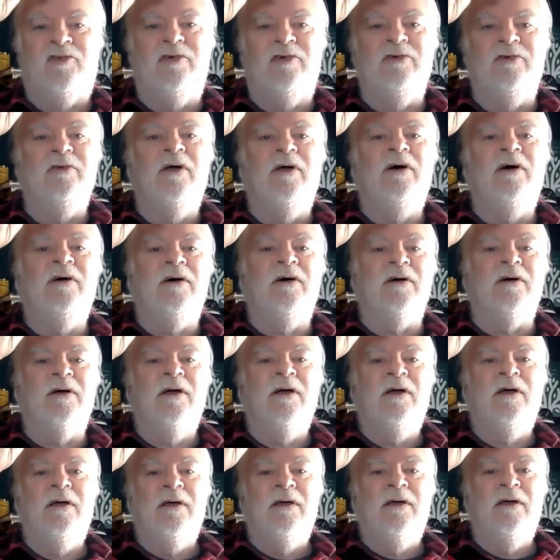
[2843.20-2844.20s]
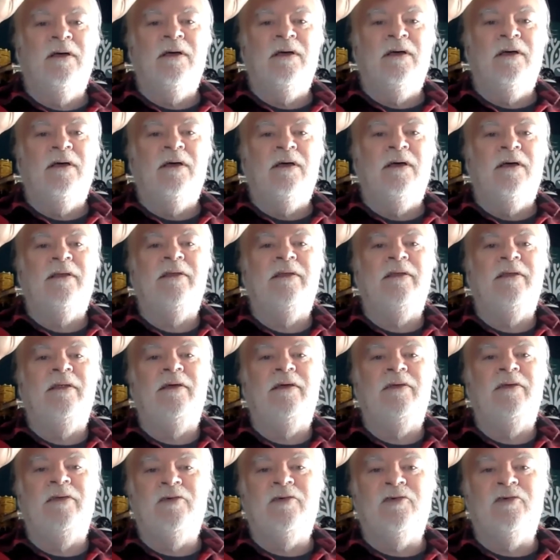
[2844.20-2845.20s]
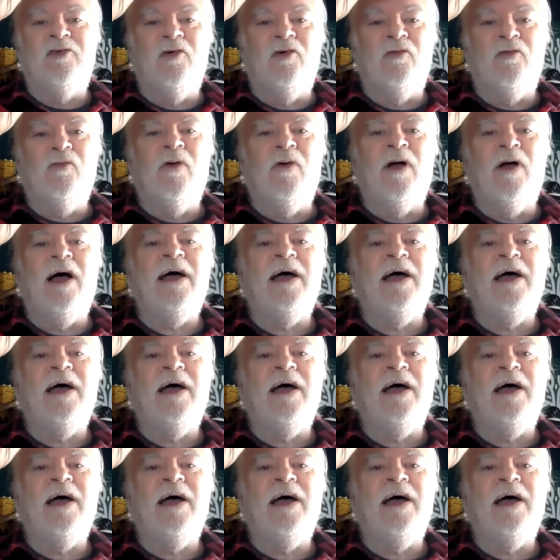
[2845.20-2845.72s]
That's too long. There's a